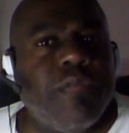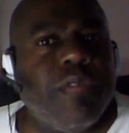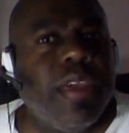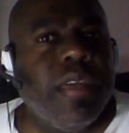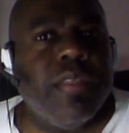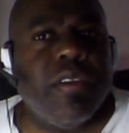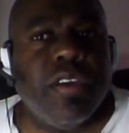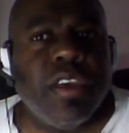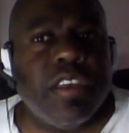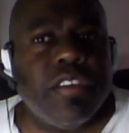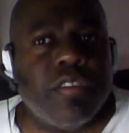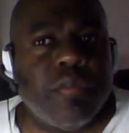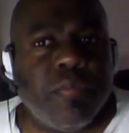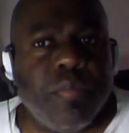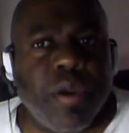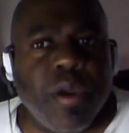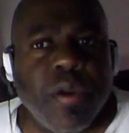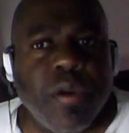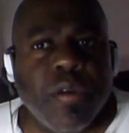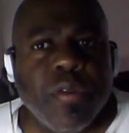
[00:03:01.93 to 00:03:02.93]
of either his
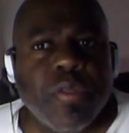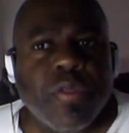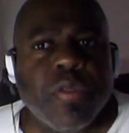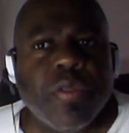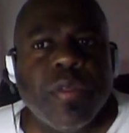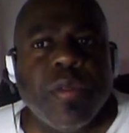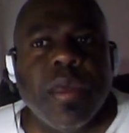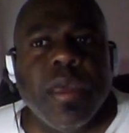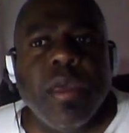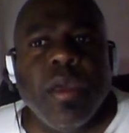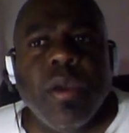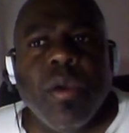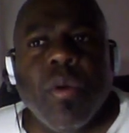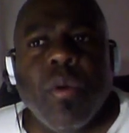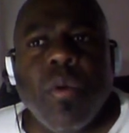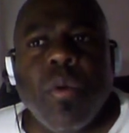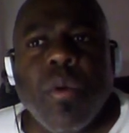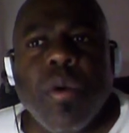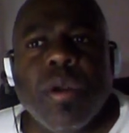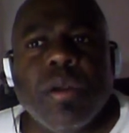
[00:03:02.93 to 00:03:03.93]
birth
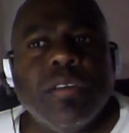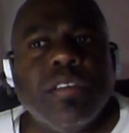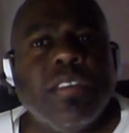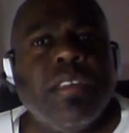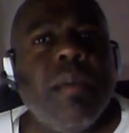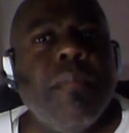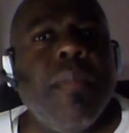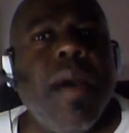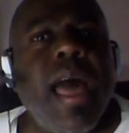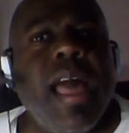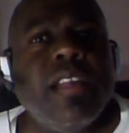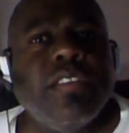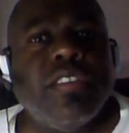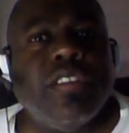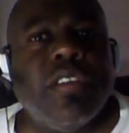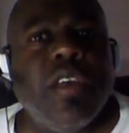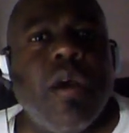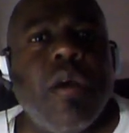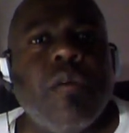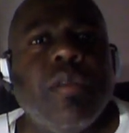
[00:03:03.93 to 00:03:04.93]
or some
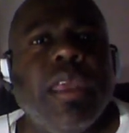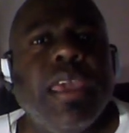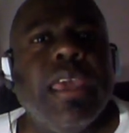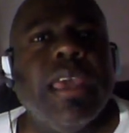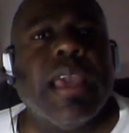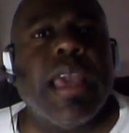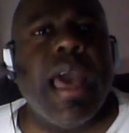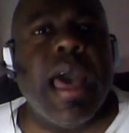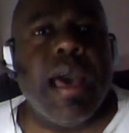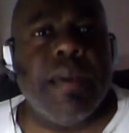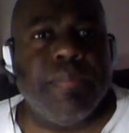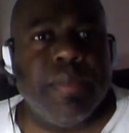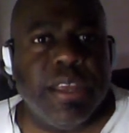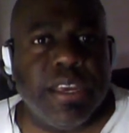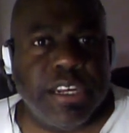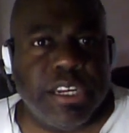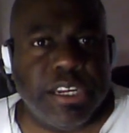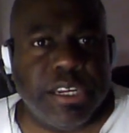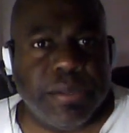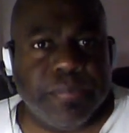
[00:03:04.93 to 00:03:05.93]
milestone he
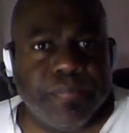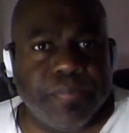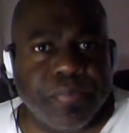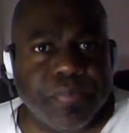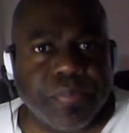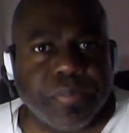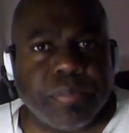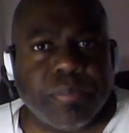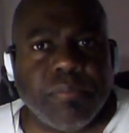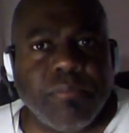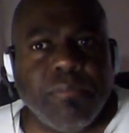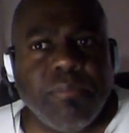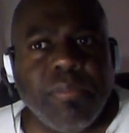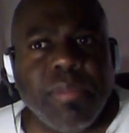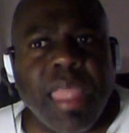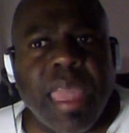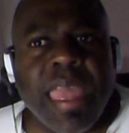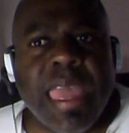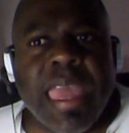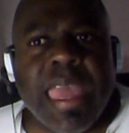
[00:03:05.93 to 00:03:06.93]
accomplished.
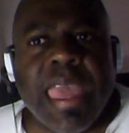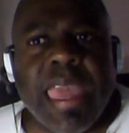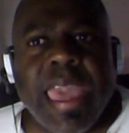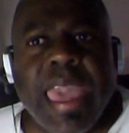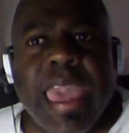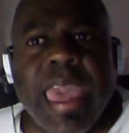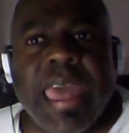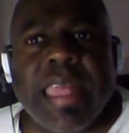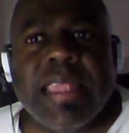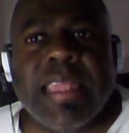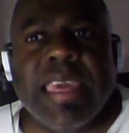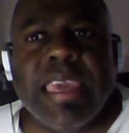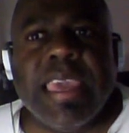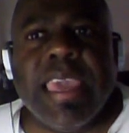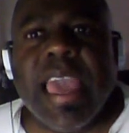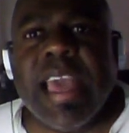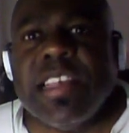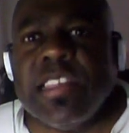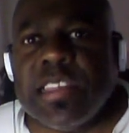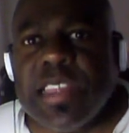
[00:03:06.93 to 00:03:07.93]
And the
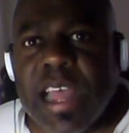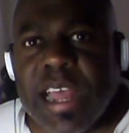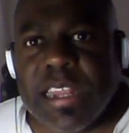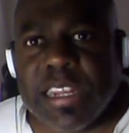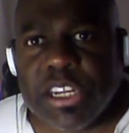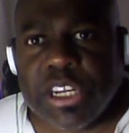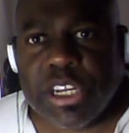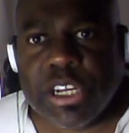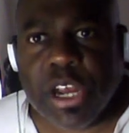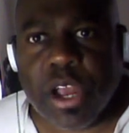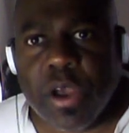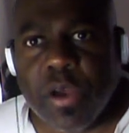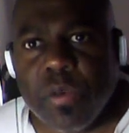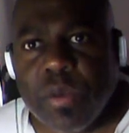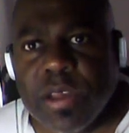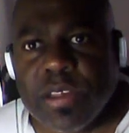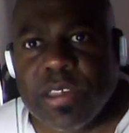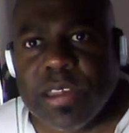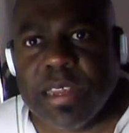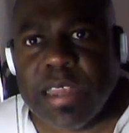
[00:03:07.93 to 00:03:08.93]
guest on the show
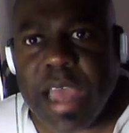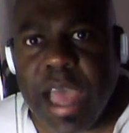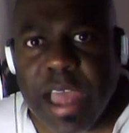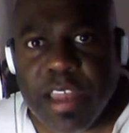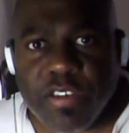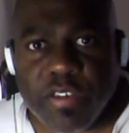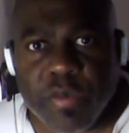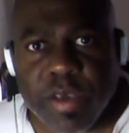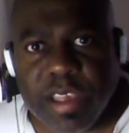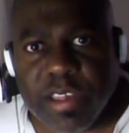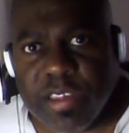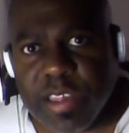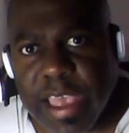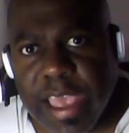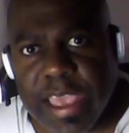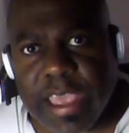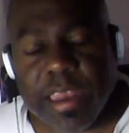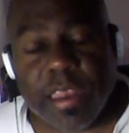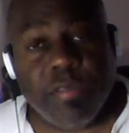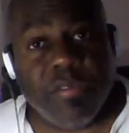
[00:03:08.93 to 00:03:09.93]
was a Dodger
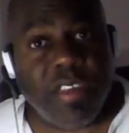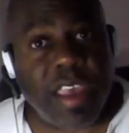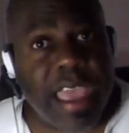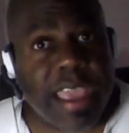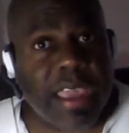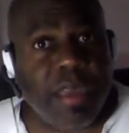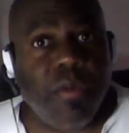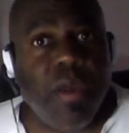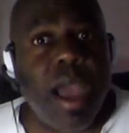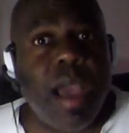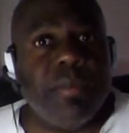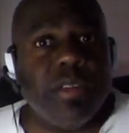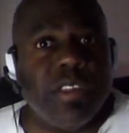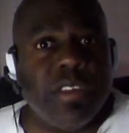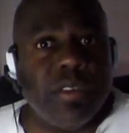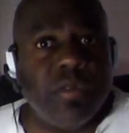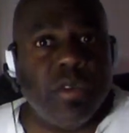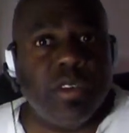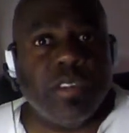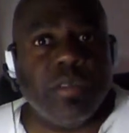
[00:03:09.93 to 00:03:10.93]
executive. Jackie
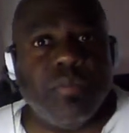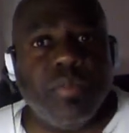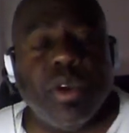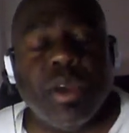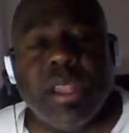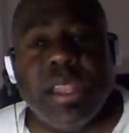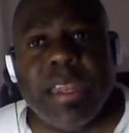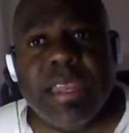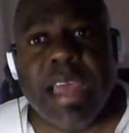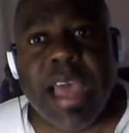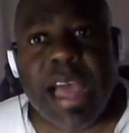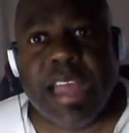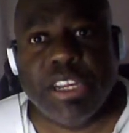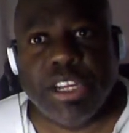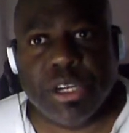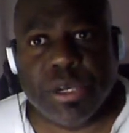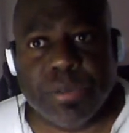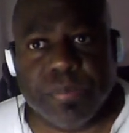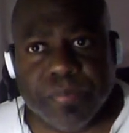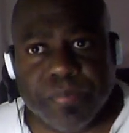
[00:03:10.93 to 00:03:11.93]
Robinson was a Brooklyn
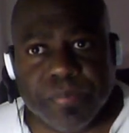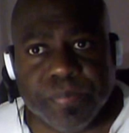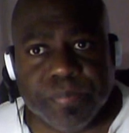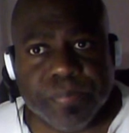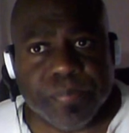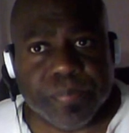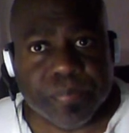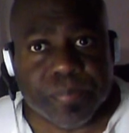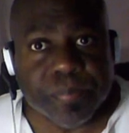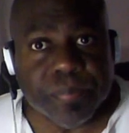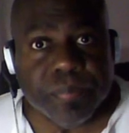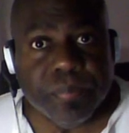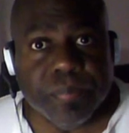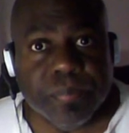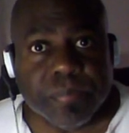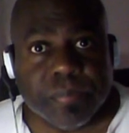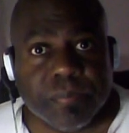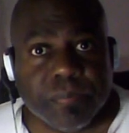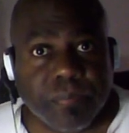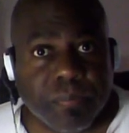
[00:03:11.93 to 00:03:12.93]
Dodger.
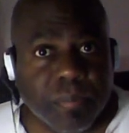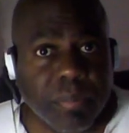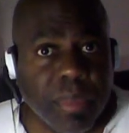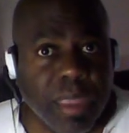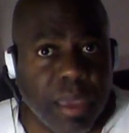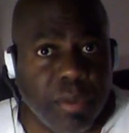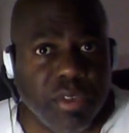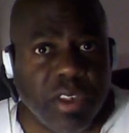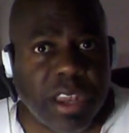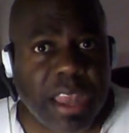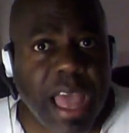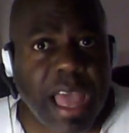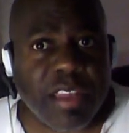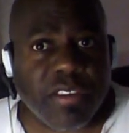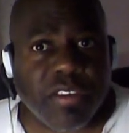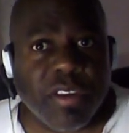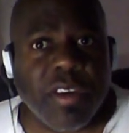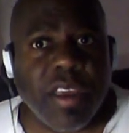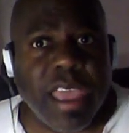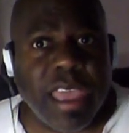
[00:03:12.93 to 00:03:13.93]
It was a
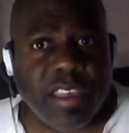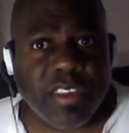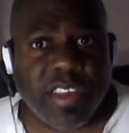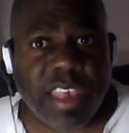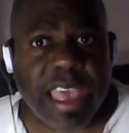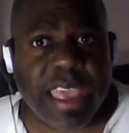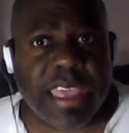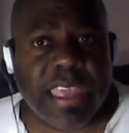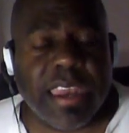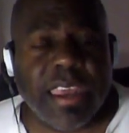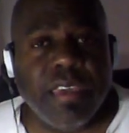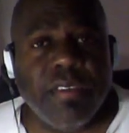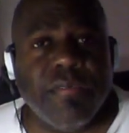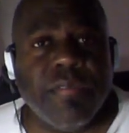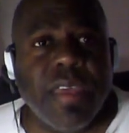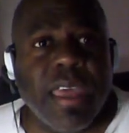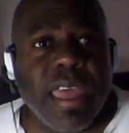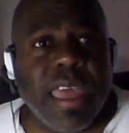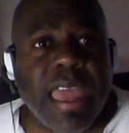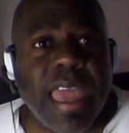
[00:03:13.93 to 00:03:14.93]
Dodger
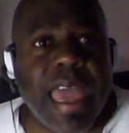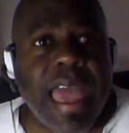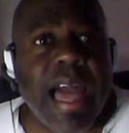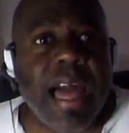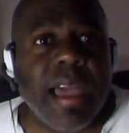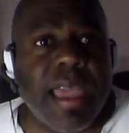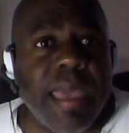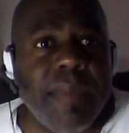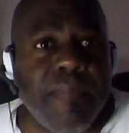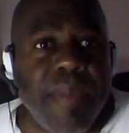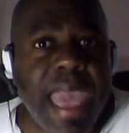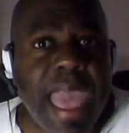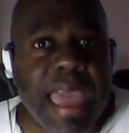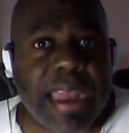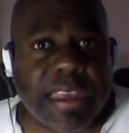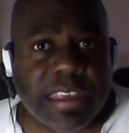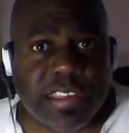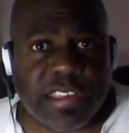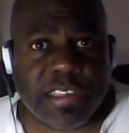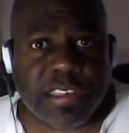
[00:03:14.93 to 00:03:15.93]
executive, Al
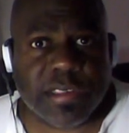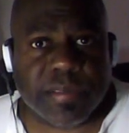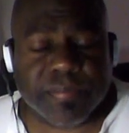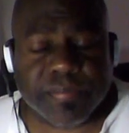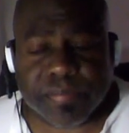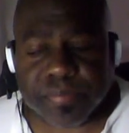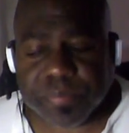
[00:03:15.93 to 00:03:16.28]
Campanis.